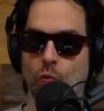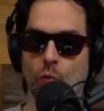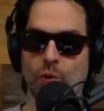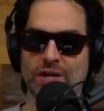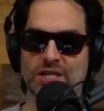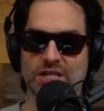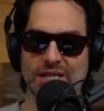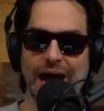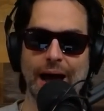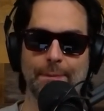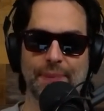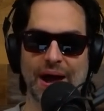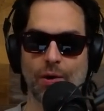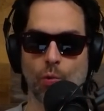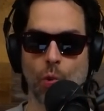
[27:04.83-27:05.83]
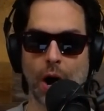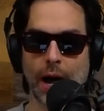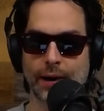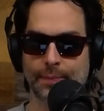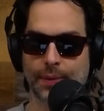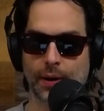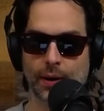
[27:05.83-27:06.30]
we stop at
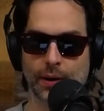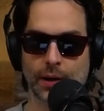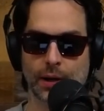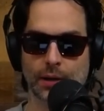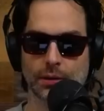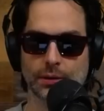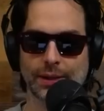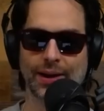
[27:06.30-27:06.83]
Whataburger.